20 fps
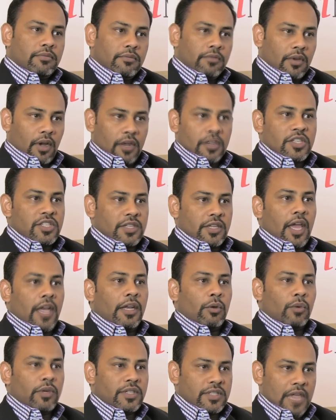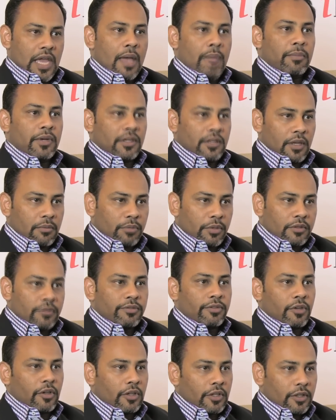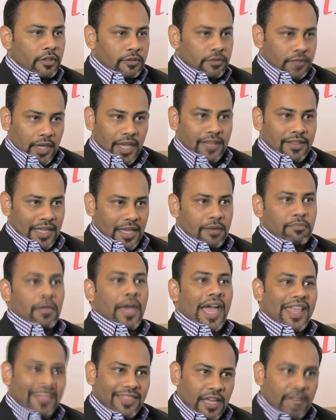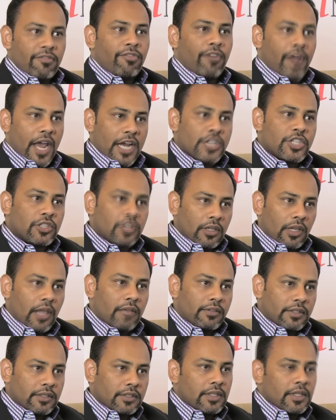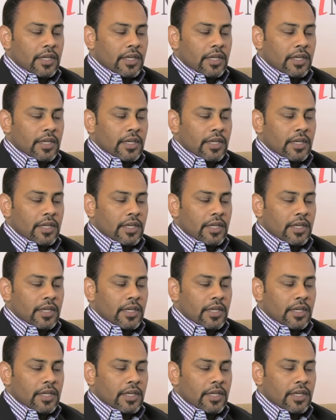understanding what is happening in their portfolio at that fractional level,